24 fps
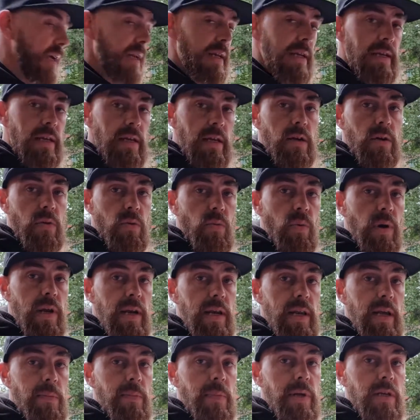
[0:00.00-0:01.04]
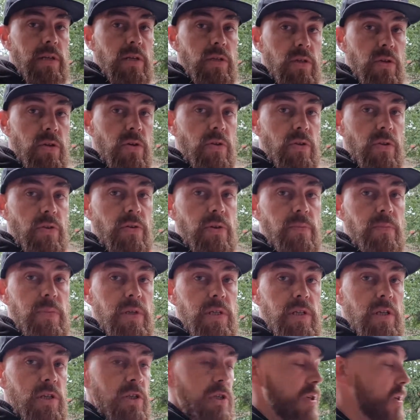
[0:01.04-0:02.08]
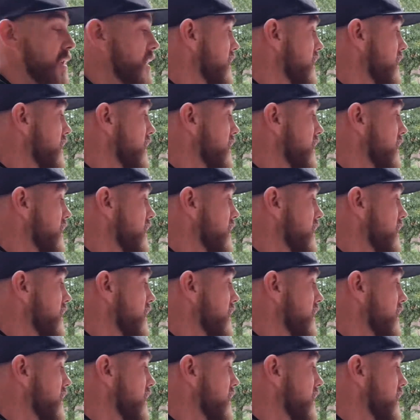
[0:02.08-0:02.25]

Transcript: need to weld them in so they're in position